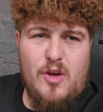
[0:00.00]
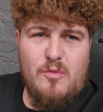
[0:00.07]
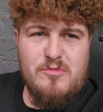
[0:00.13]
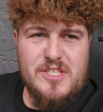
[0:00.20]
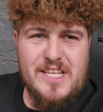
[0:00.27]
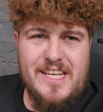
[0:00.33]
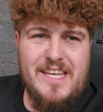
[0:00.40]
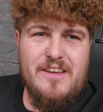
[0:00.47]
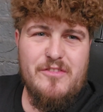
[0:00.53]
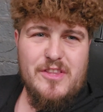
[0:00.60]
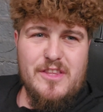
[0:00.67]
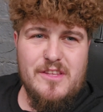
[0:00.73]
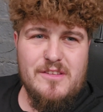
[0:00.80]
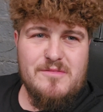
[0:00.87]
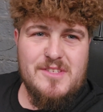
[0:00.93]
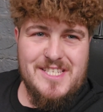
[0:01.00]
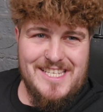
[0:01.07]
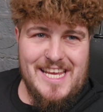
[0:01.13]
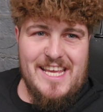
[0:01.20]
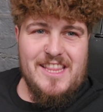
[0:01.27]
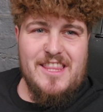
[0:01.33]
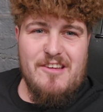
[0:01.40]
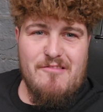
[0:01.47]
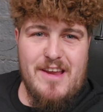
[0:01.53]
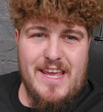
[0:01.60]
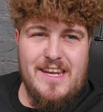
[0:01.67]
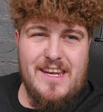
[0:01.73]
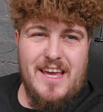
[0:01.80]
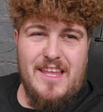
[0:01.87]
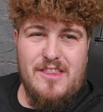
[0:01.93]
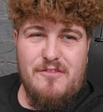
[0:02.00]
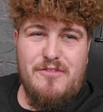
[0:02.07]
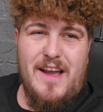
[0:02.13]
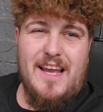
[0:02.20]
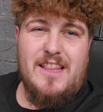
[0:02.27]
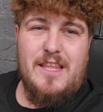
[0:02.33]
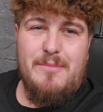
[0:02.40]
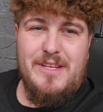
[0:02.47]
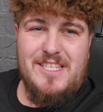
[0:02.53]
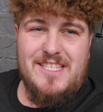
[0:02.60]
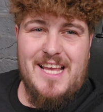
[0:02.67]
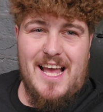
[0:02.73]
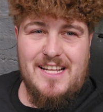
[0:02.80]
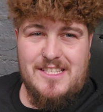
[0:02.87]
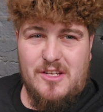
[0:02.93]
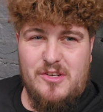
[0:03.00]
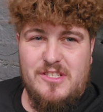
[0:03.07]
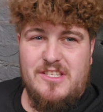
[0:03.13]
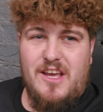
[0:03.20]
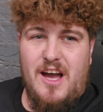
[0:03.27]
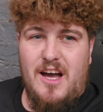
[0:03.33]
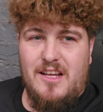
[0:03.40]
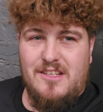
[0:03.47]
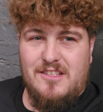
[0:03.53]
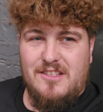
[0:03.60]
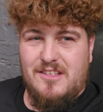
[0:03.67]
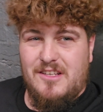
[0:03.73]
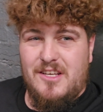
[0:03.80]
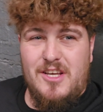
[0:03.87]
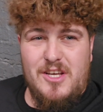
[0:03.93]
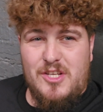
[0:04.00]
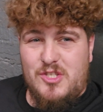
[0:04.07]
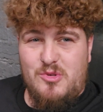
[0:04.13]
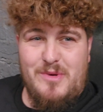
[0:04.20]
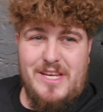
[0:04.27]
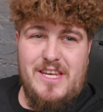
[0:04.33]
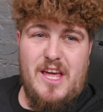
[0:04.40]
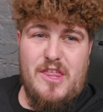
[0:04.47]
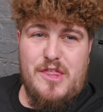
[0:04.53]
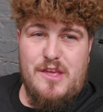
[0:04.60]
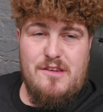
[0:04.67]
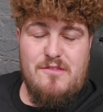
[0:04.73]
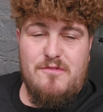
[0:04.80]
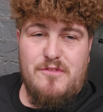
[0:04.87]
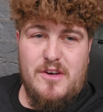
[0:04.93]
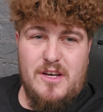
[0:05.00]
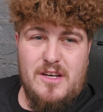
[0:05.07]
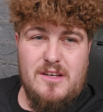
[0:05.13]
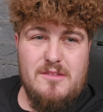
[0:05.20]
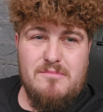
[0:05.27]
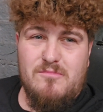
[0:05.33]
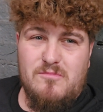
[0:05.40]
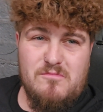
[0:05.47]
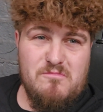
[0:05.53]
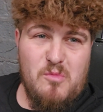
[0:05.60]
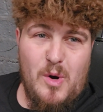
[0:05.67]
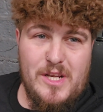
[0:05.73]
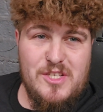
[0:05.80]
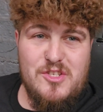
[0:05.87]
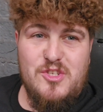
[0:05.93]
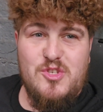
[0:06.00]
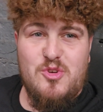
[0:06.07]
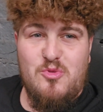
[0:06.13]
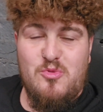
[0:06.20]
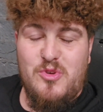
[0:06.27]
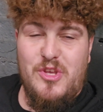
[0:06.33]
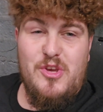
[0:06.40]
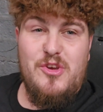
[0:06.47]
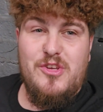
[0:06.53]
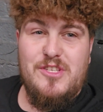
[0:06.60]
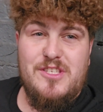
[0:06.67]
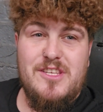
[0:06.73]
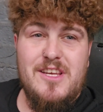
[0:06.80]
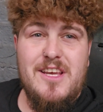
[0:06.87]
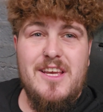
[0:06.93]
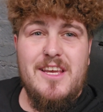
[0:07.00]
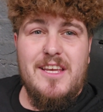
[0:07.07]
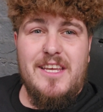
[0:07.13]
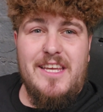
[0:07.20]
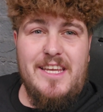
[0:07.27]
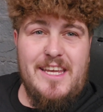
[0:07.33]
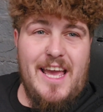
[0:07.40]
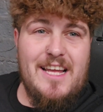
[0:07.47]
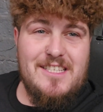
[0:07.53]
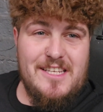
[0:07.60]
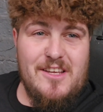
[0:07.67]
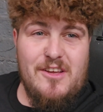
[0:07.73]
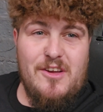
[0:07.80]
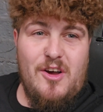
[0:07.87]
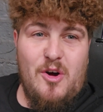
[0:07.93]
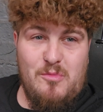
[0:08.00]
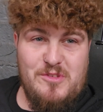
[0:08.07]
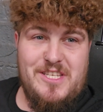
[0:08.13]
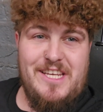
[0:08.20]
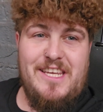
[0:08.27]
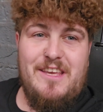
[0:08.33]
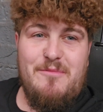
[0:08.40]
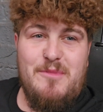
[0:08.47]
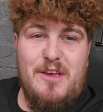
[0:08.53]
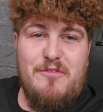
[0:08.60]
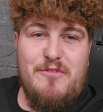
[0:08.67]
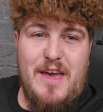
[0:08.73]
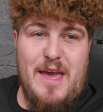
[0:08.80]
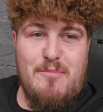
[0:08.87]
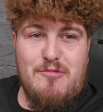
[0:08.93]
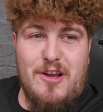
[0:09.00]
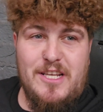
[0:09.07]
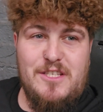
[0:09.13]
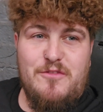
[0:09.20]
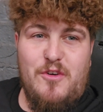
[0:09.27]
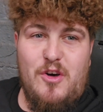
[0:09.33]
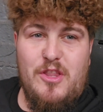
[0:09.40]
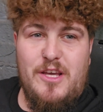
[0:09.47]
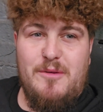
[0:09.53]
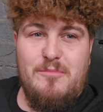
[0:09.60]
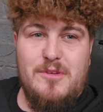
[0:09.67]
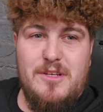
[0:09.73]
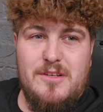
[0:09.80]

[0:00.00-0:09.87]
obviously, given the state they're in and the fact they've been sat out his garden doing nothing for 1 to 2 years, he had to obviously give me a fair price for them.